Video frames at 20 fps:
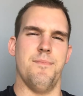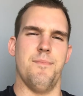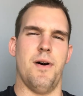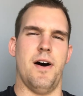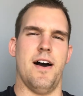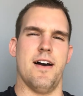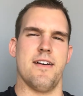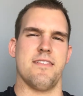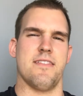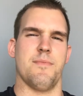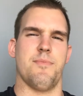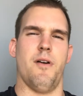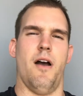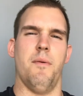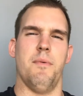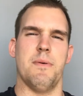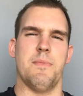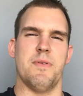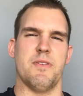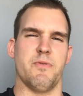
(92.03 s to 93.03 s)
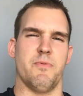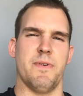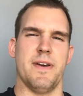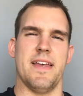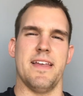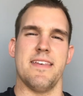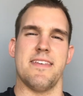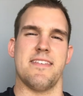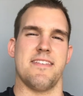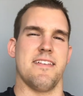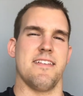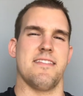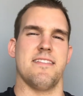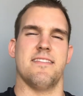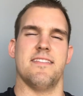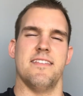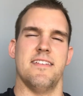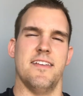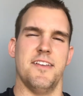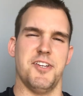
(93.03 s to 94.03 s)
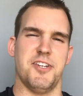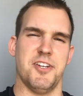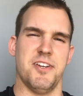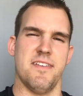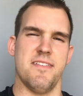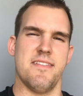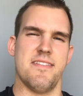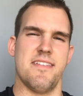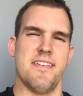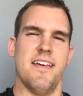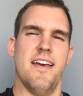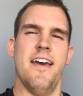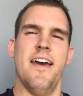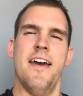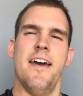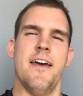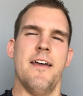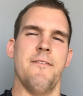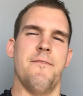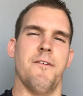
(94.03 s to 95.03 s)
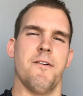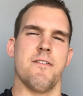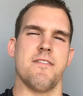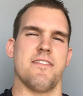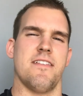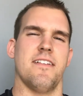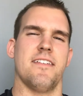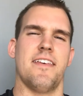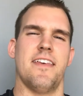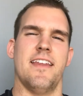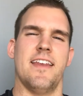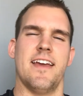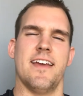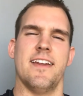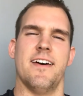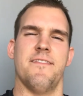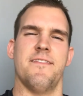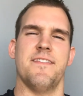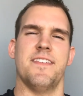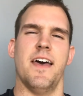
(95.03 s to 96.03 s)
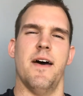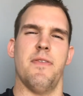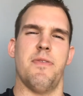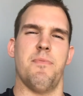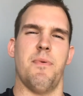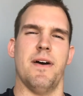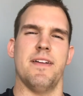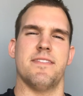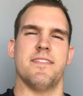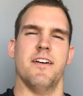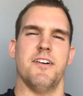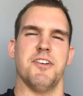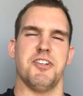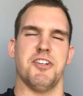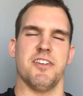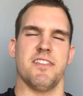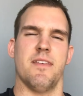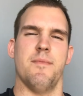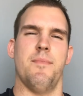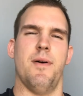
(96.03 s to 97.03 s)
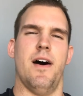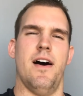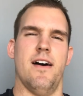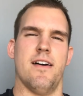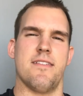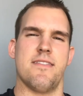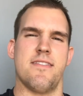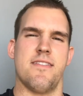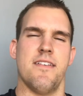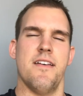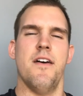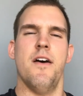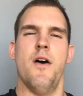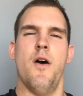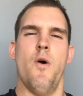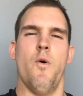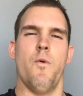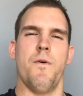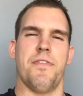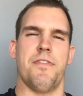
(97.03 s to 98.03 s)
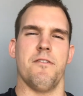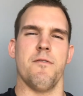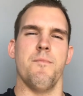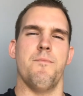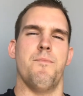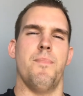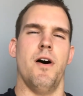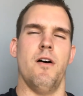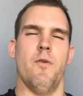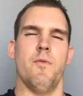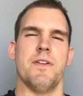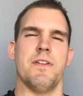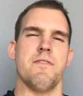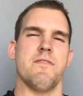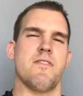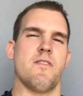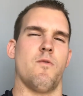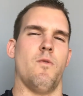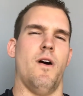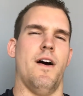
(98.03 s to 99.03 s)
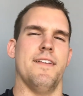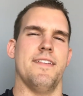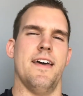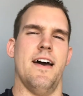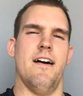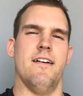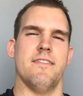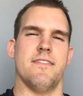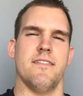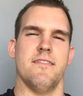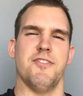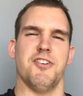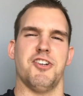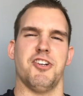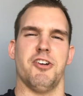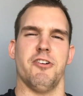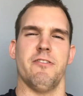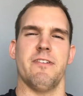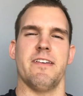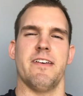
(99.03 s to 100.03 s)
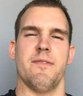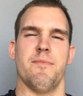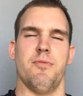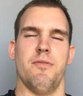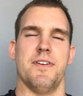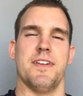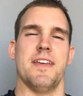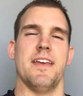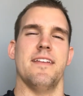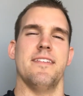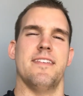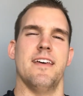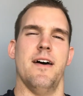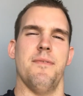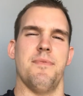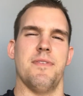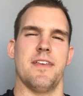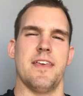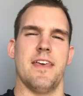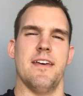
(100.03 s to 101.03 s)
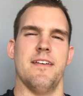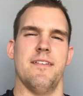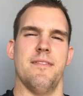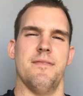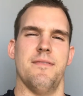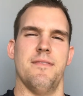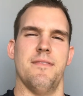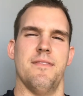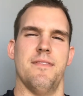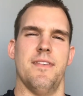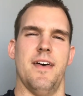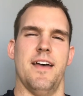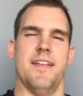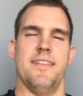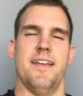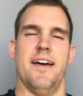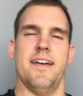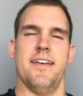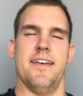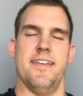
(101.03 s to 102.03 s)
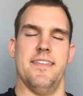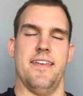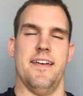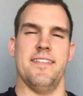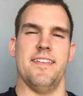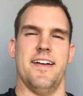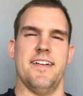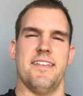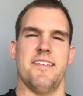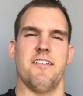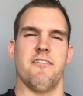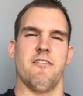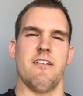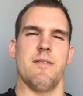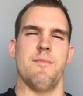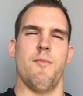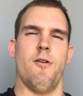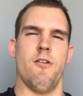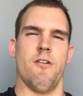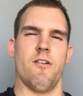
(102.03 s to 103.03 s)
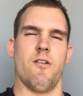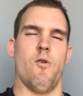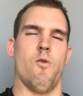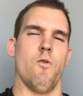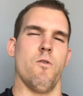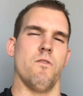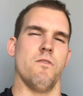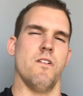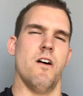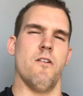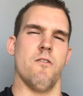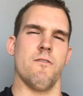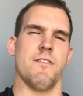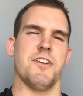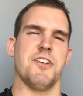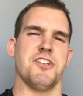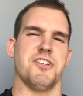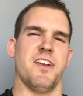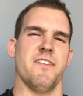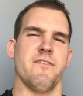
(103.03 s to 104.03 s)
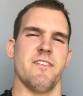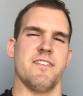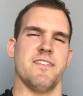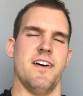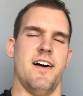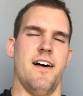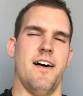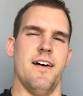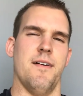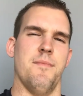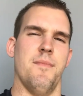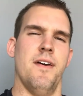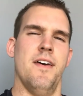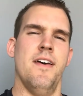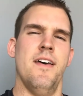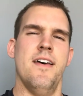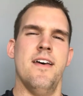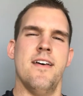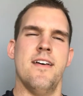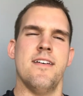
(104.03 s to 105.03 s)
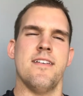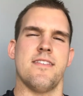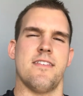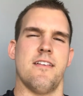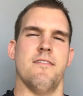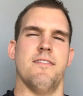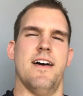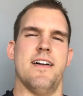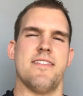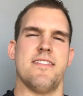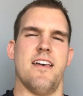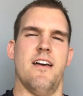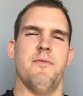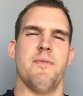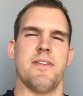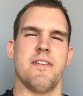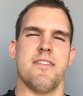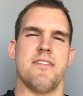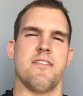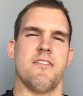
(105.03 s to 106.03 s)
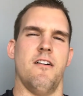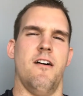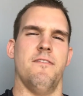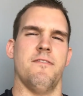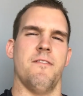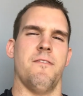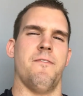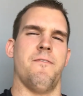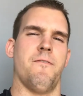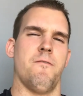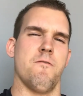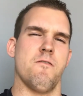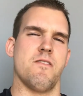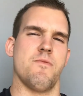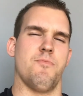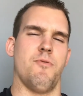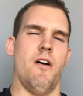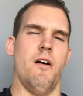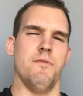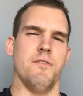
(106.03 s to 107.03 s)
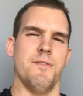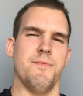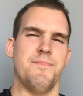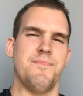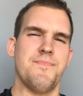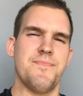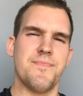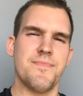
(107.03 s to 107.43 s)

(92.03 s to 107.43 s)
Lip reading: box of probably between 6 to 10 inches, and focus on getting enough depth by touching the box with your butt when you squat down to ensure you get plenty of depth and hit that 90-degree mark or lower each and every time. So that's how we can solve the first problem.